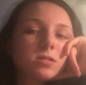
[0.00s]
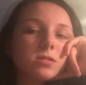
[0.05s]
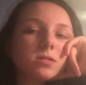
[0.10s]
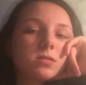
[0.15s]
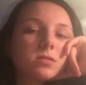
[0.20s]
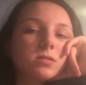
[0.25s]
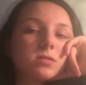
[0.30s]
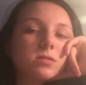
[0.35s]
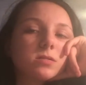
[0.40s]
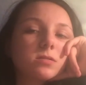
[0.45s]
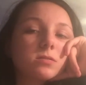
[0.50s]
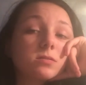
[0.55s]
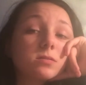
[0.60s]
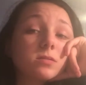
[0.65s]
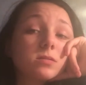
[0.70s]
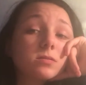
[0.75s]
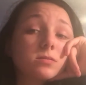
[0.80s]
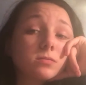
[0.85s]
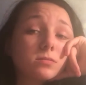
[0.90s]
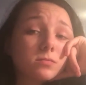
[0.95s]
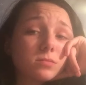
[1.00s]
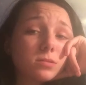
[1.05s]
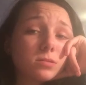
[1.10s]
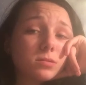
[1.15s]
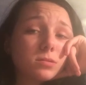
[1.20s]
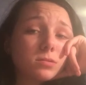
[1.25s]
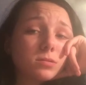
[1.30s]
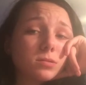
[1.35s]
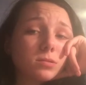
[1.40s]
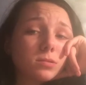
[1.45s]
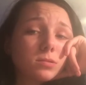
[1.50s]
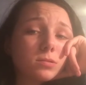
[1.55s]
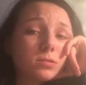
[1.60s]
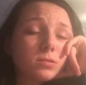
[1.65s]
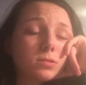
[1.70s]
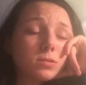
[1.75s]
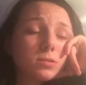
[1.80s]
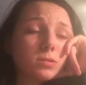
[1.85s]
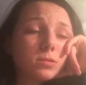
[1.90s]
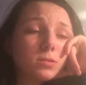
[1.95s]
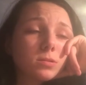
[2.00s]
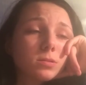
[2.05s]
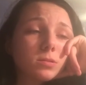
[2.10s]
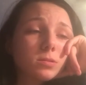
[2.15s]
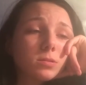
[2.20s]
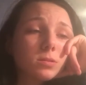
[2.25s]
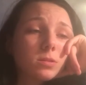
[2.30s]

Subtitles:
Nothing is said.